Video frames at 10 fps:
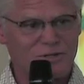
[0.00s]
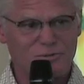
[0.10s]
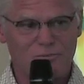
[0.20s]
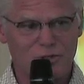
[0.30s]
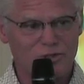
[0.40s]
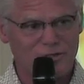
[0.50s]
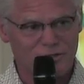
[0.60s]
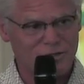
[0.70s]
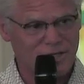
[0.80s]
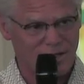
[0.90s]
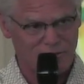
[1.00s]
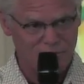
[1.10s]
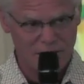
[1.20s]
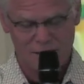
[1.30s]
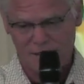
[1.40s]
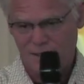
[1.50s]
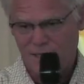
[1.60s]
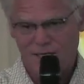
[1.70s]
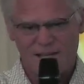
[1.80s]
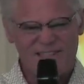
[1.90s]
this Münchner style beer.
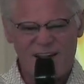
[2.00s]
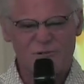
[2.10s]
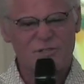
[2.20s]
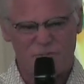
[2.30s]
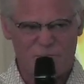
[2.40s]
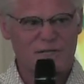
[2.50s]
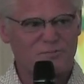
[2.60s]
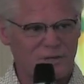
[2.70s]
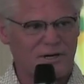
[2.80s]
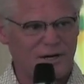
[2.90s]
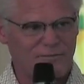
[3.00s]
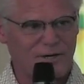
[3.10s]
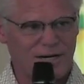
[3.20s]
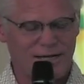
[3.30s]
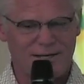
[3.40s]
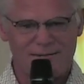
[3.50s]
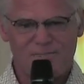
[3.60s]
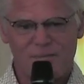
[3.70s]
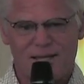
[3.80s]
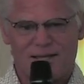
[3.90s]
That was the best beer I ever had.
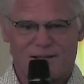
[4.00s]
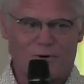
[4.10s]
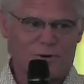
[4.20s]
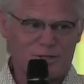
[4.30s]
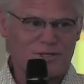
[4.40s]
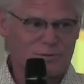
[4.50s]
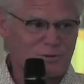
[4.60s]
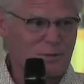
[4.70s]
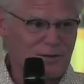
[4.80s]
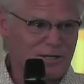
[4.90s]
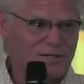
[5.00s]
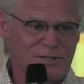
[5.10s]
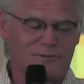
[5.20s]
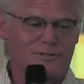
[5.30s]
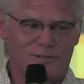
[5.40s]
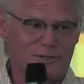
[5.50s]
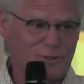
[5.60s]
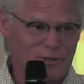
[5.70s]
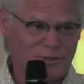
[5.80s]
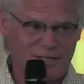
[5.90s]
Of course, it was probably because he was in New
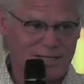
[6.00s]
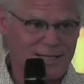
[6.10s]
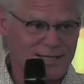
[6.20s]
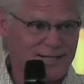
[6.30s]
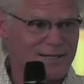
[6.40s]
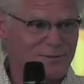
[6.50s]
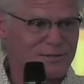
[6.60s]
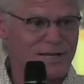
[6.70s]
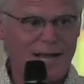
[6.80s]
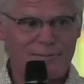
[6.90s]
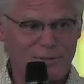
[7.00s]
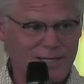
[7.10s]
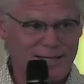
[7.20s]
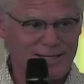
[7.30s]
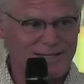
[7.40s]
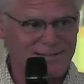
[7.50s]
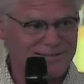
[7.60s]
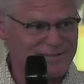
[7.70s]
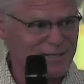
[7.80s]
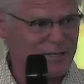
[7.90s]
York City and he was happy.
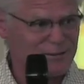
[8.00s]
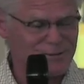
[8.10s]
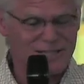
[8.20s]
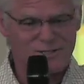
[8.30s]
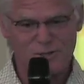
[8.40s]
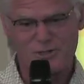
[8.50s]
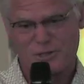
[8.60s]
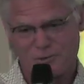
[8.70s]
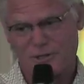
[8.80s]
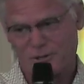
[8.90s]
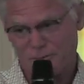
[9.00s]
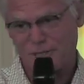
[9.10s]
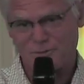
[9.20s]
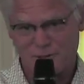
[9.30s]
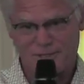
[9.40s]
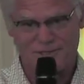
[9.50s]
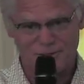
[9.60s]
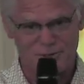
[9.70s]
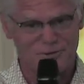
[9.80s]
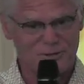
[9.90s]
And, you know, that's usually when your best beer
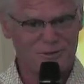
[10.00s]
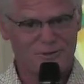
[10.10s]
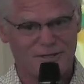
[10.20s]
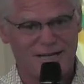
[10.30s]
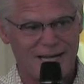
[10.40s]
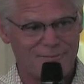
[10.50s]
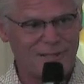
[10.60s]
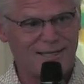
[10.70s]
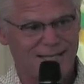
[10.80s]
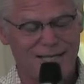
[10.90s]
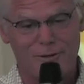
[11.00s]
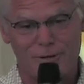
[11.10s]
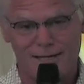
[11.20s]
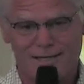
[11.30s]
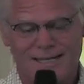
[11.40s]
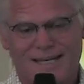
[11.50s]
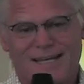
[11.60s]
is, is when you're really happy. Anyway.